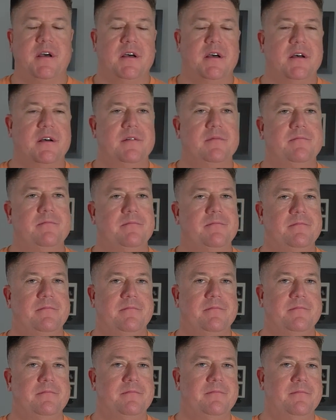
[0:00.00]
the
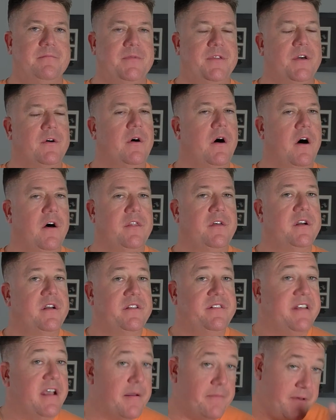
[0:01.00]
all the
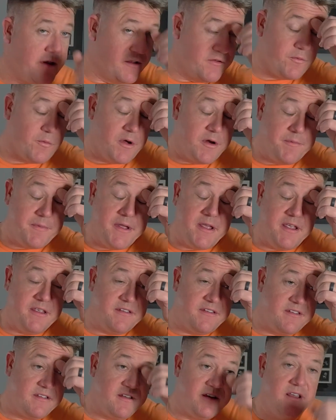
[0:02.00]
Japanese One
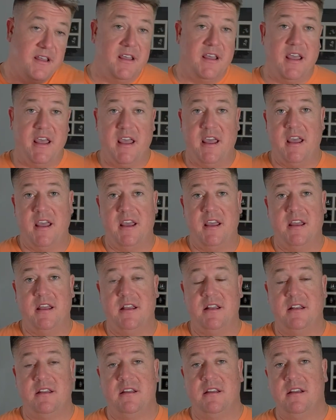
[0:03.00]
Piece,
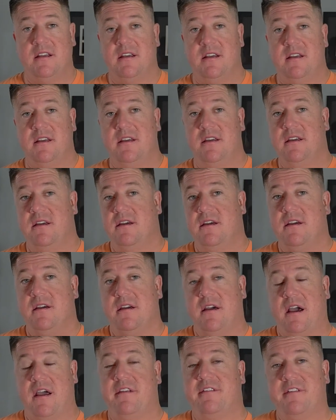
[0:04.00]
and
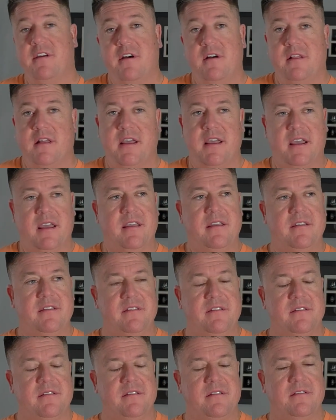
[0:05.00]
I saw like
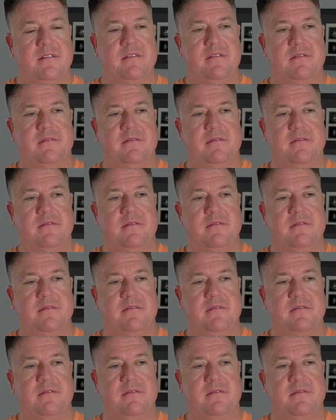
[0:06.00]
his